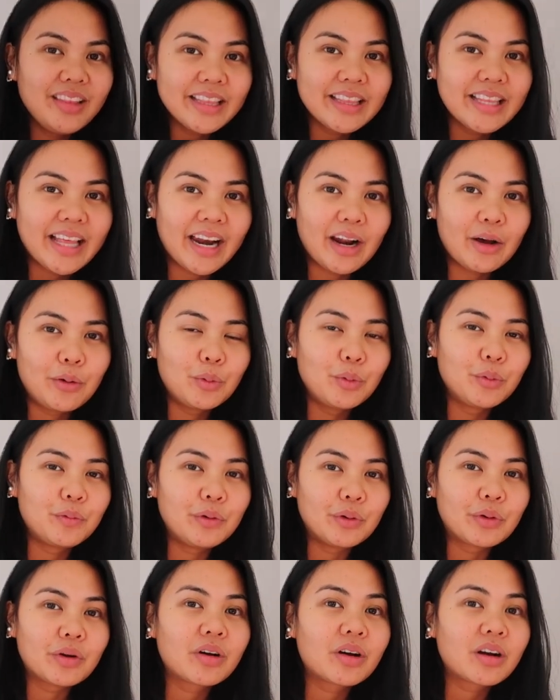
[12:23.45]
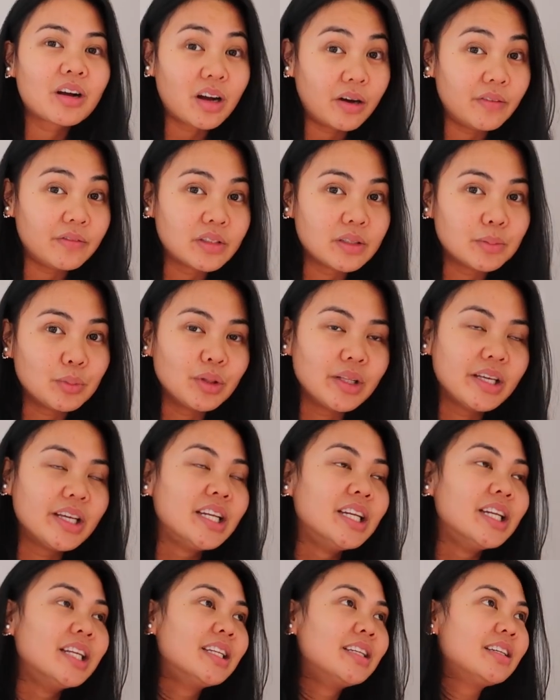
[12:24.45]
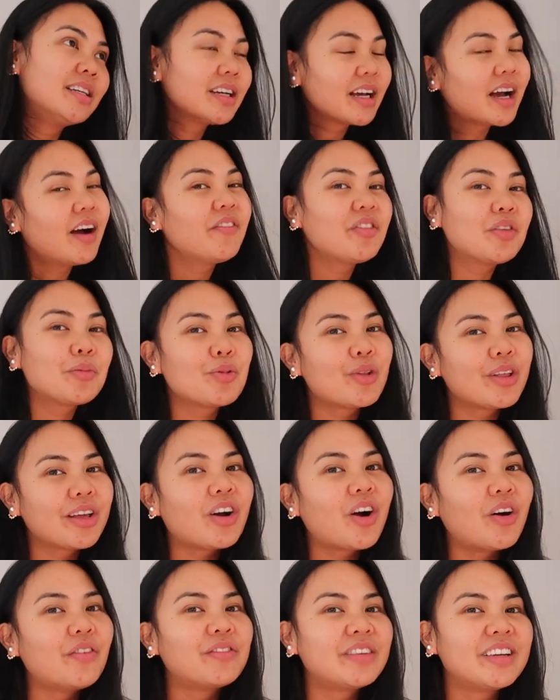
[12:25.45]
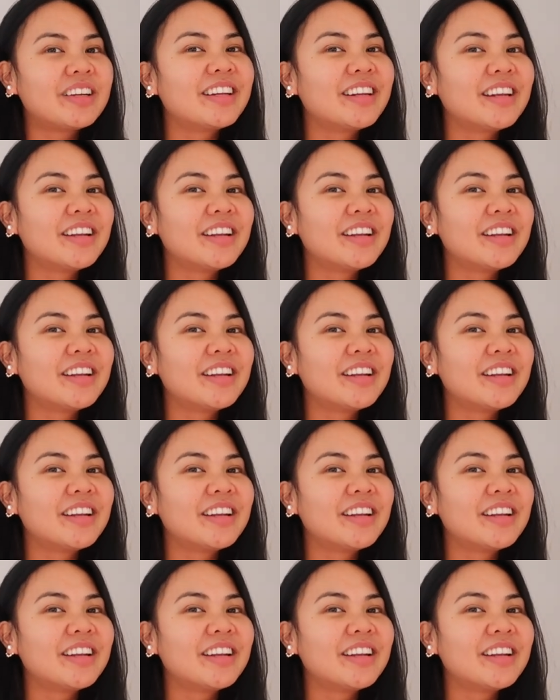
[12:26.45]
that I will feel comfortable in. Comfortable and confident